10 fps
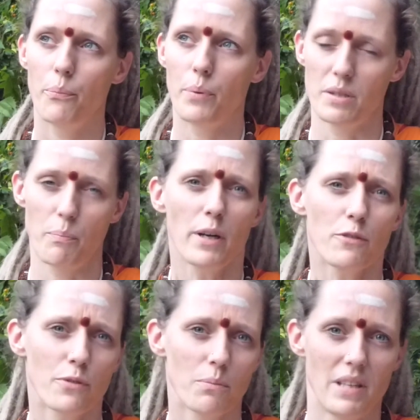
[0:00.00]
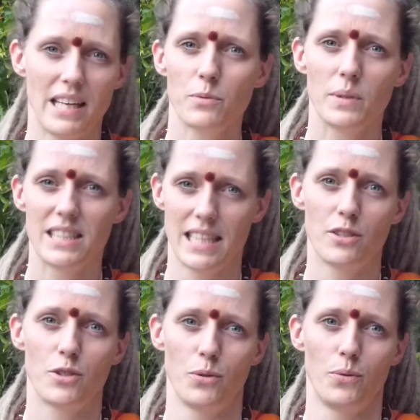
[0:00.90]
But apart from that, we
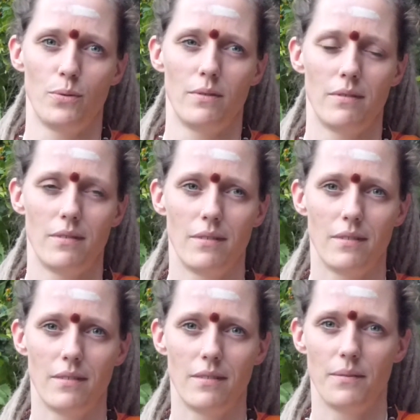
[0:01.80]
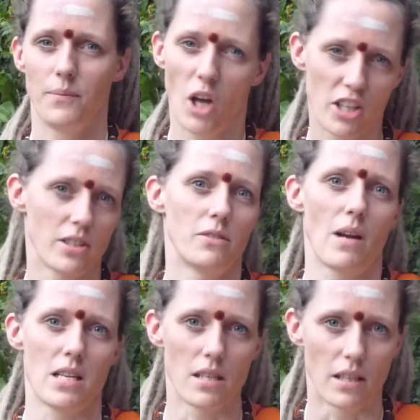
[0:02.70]
tend to not
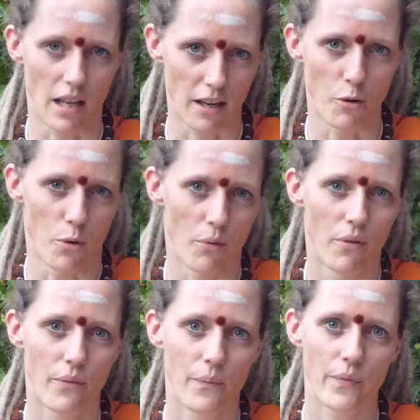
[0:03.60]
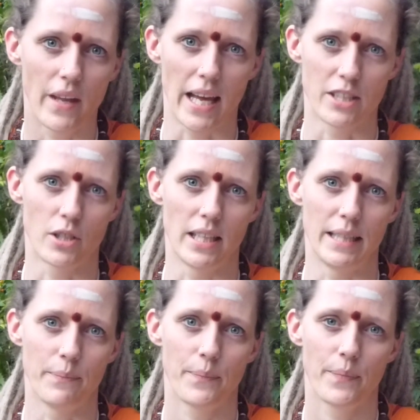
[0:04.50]
address it at all,
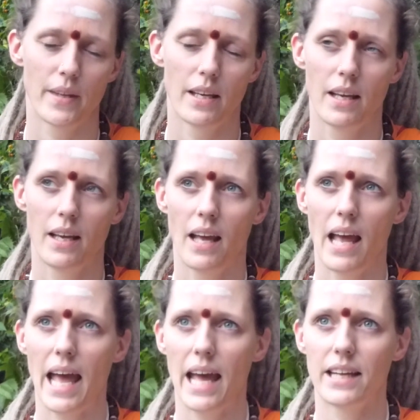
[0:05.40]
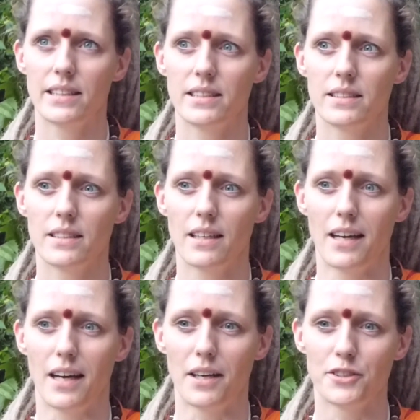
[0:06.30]
actually. And
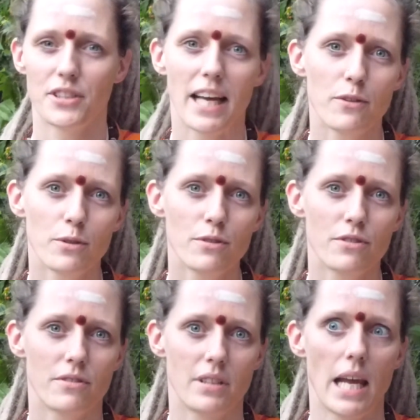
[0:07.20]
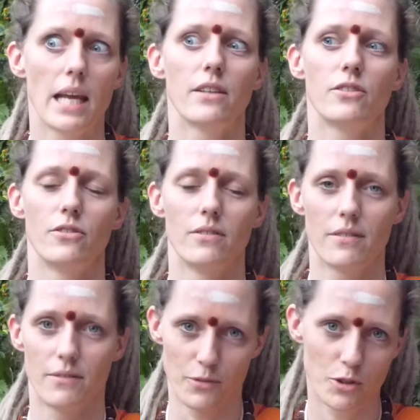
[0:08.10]
sadhus, they
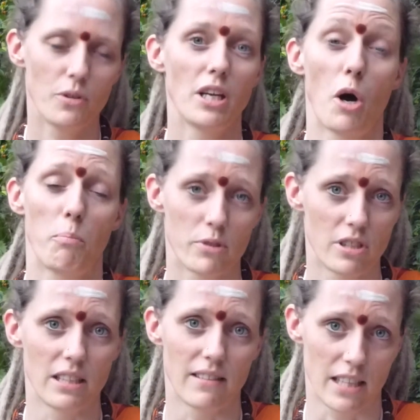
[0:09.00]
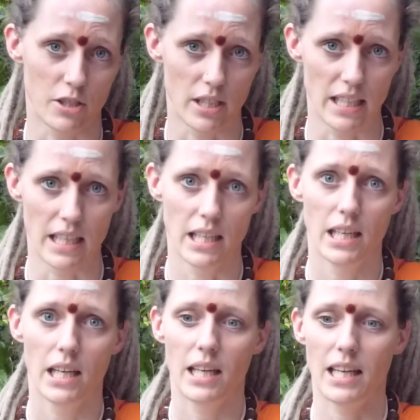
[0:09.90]
do the opposite, actually.
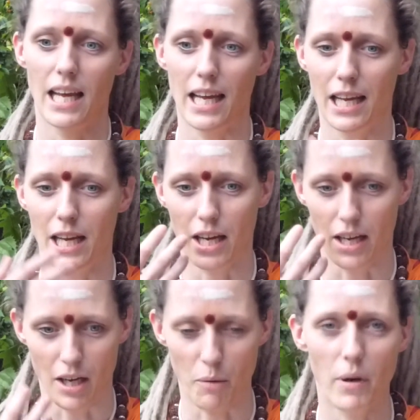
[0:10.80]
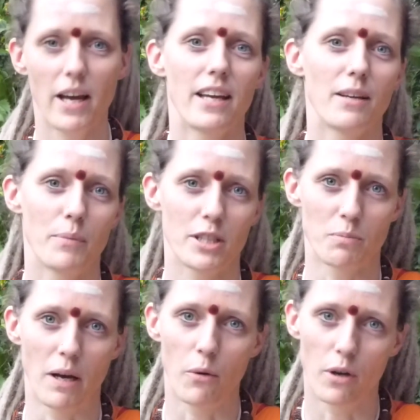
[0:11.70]
They apply
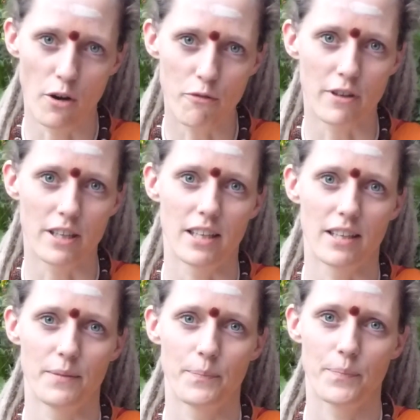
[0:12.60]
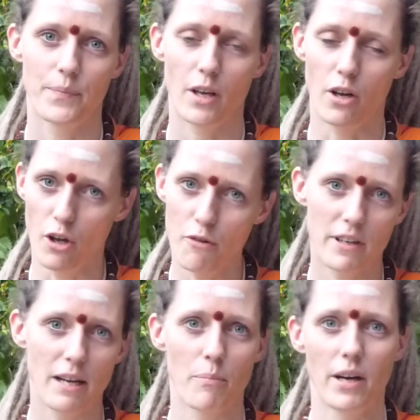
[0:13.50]
Bhasma all over
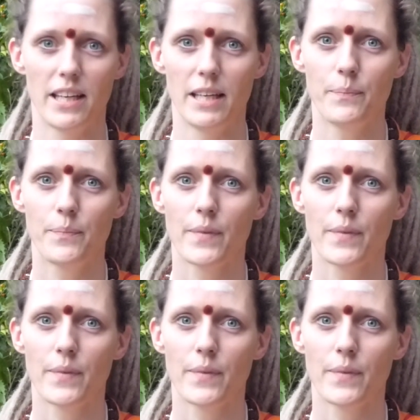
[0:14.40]
their body.